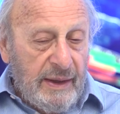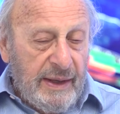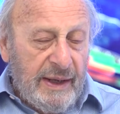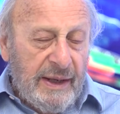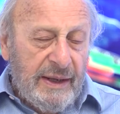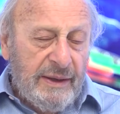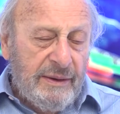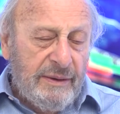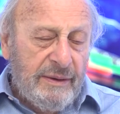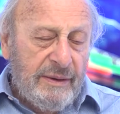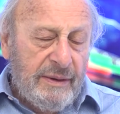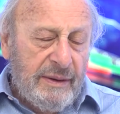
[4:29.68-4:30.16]

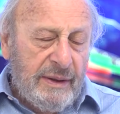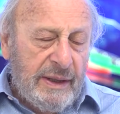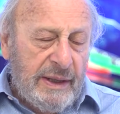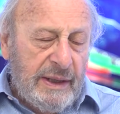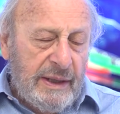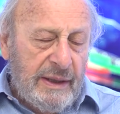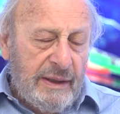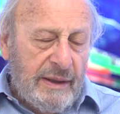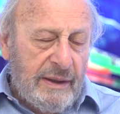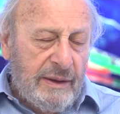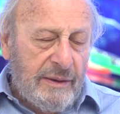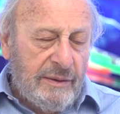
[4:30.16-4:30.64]
in
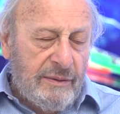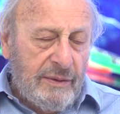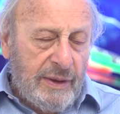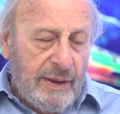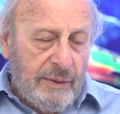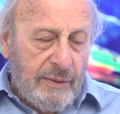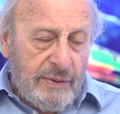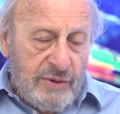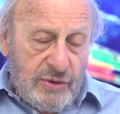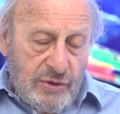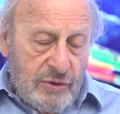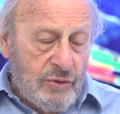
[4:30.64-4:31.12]
the
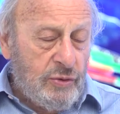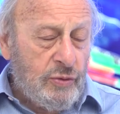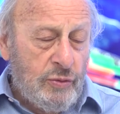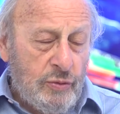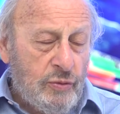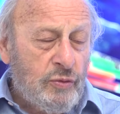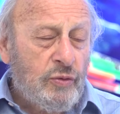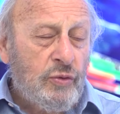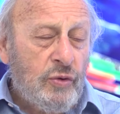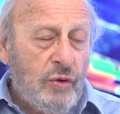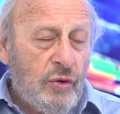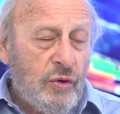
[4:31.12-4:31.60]
there were
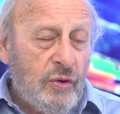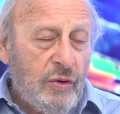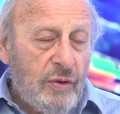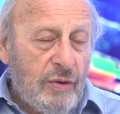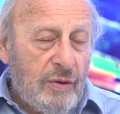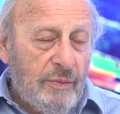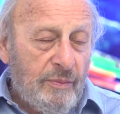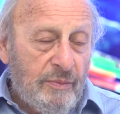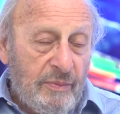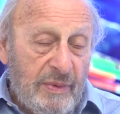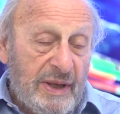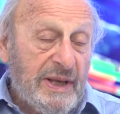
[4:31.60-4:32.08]
two
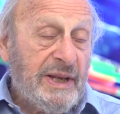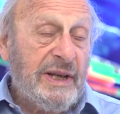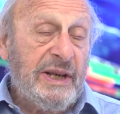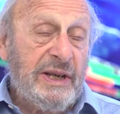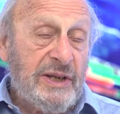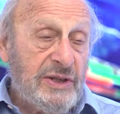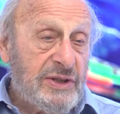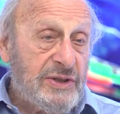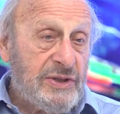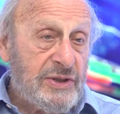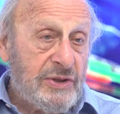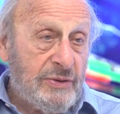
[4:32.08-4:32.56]

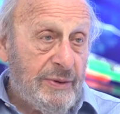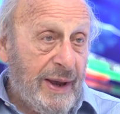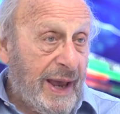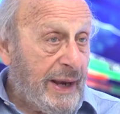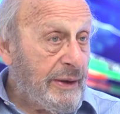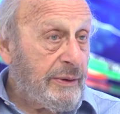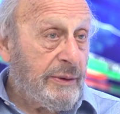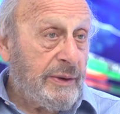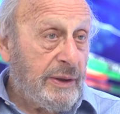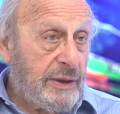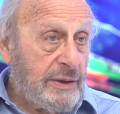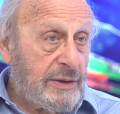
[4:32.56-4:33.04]
meanings to
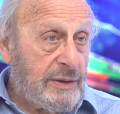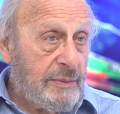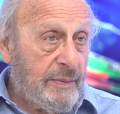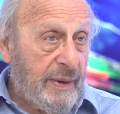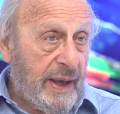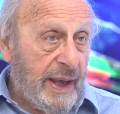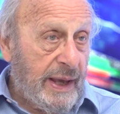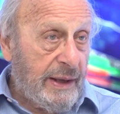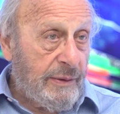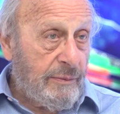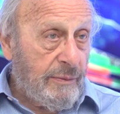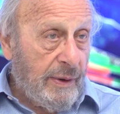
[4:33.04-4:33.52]
aggregate
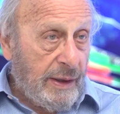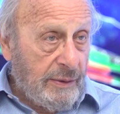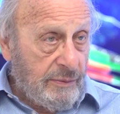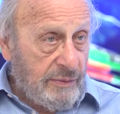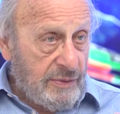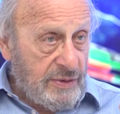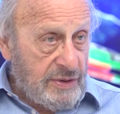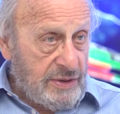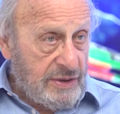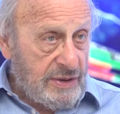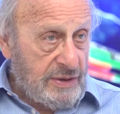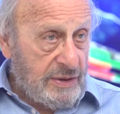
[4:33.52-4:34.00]
demand. One
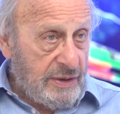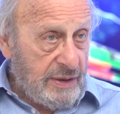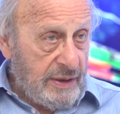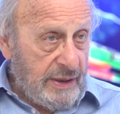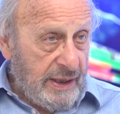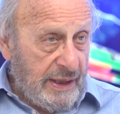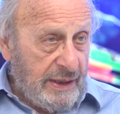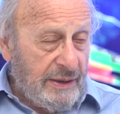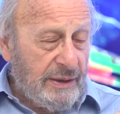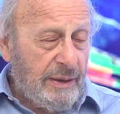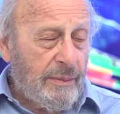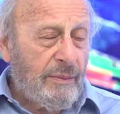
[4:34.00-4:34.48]
was
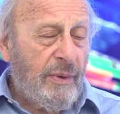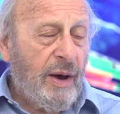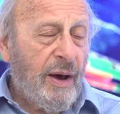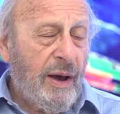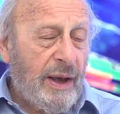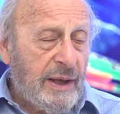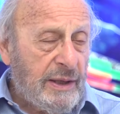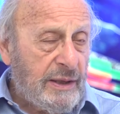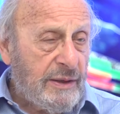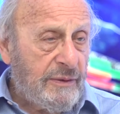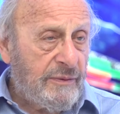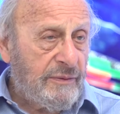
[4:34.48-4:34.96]
in the
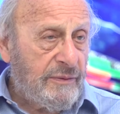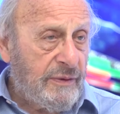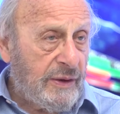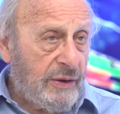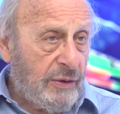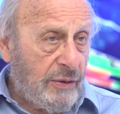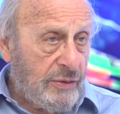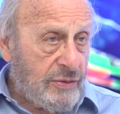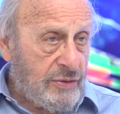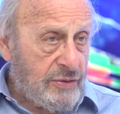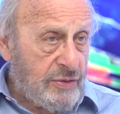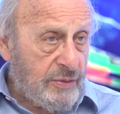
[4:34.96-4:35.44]
mind of
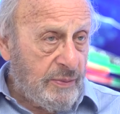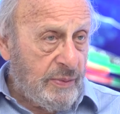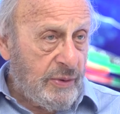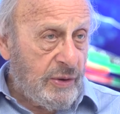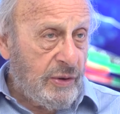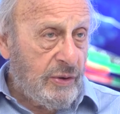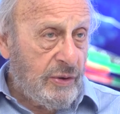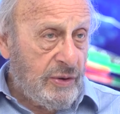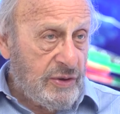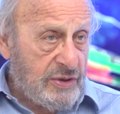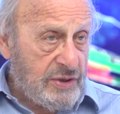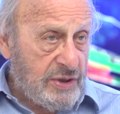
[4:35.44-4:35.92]
the
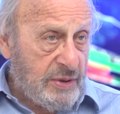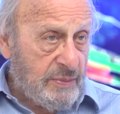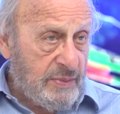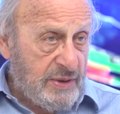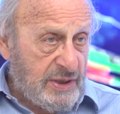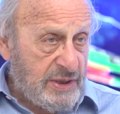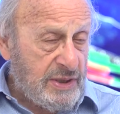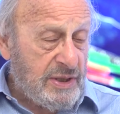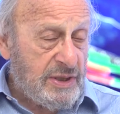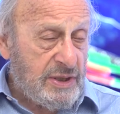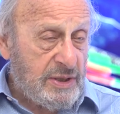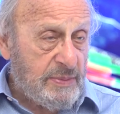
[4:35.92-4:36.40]
entrepreneurs, the
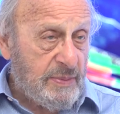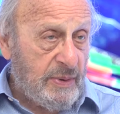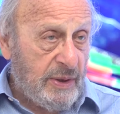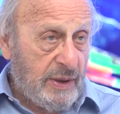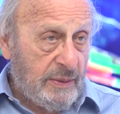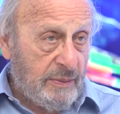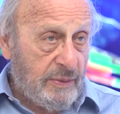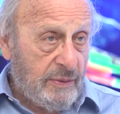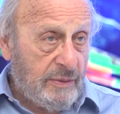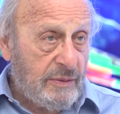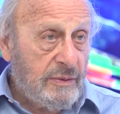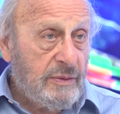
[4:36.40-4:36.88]
business
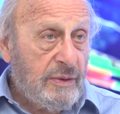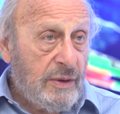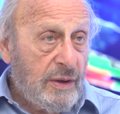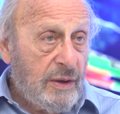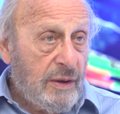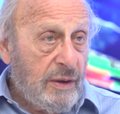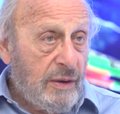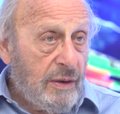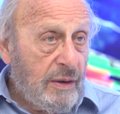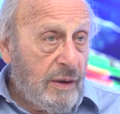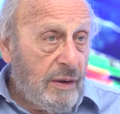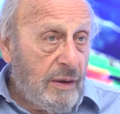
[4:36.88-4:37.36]
people,
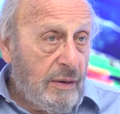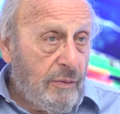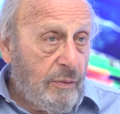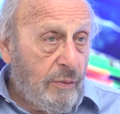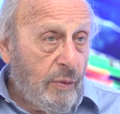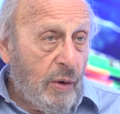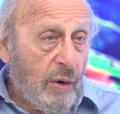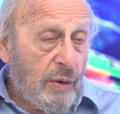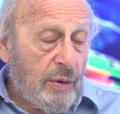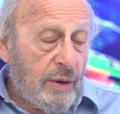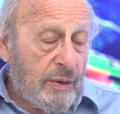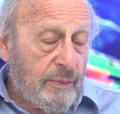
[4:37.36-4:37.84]

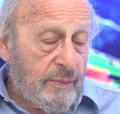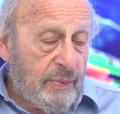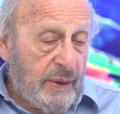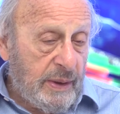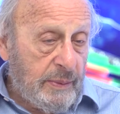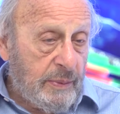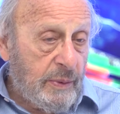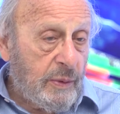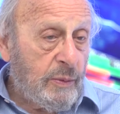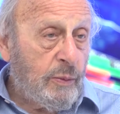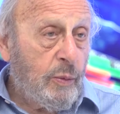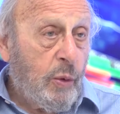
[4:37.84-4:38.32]
what
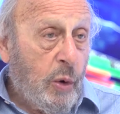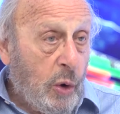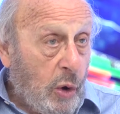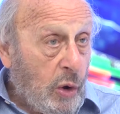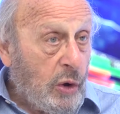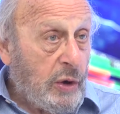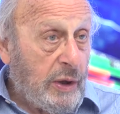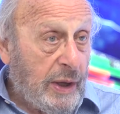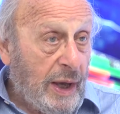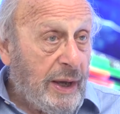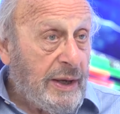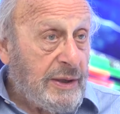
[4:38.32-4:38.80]
people
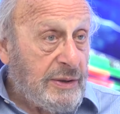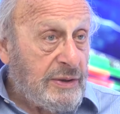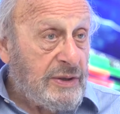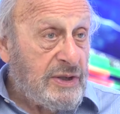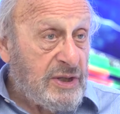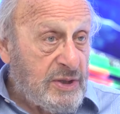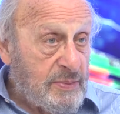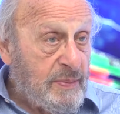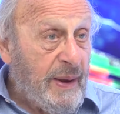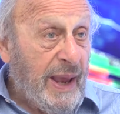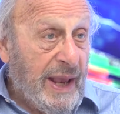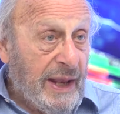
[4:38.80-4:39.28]
were going to
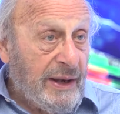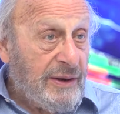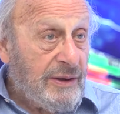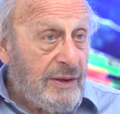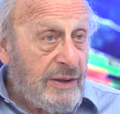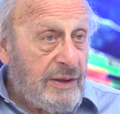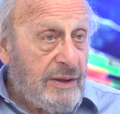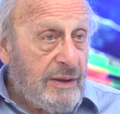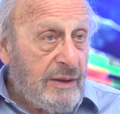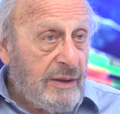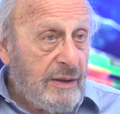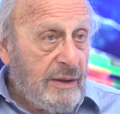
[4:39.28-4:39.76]

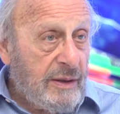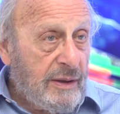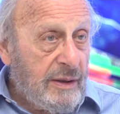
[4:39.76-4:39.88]
spend.